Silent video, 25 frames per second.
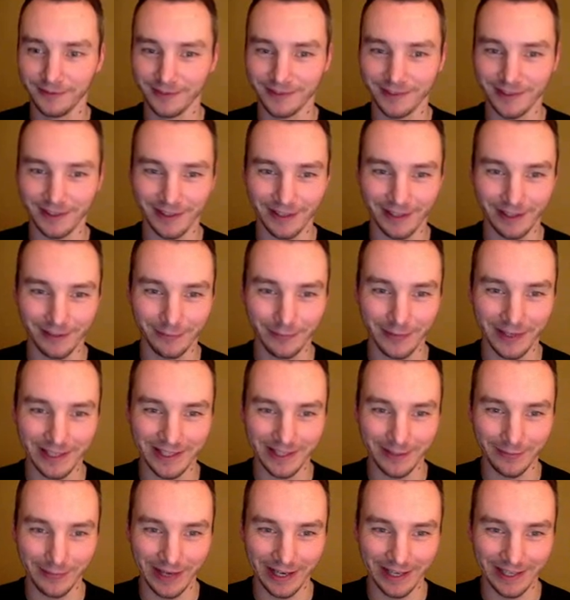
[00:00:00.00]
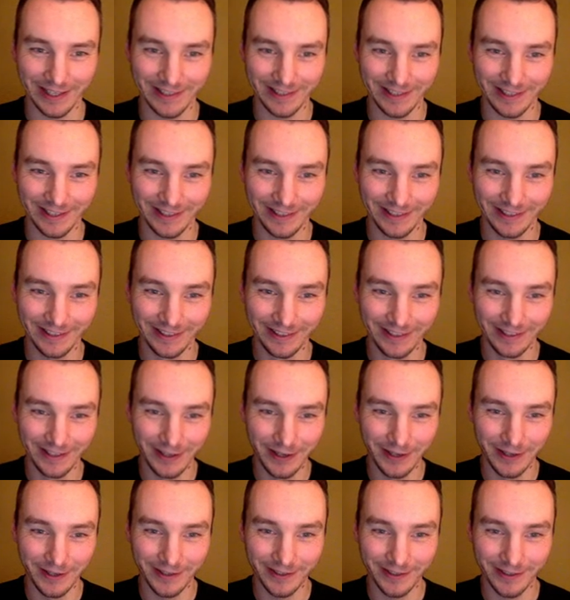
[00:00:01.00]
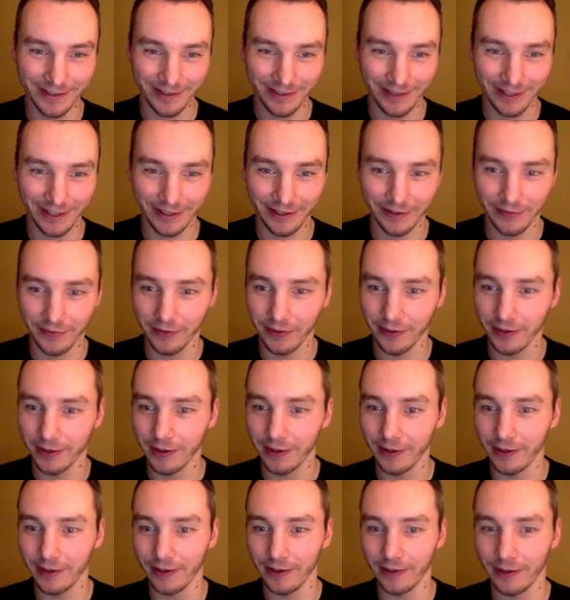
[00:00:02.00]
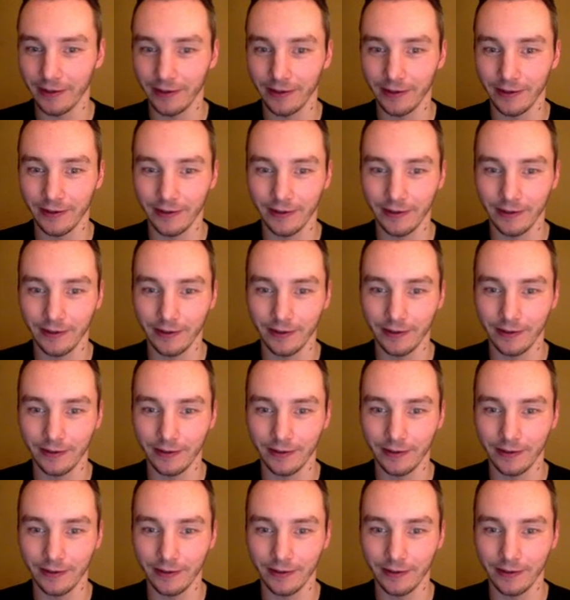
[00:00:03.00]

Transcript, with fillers: so I'm going to paste that back in a sec. Sorry. Uh,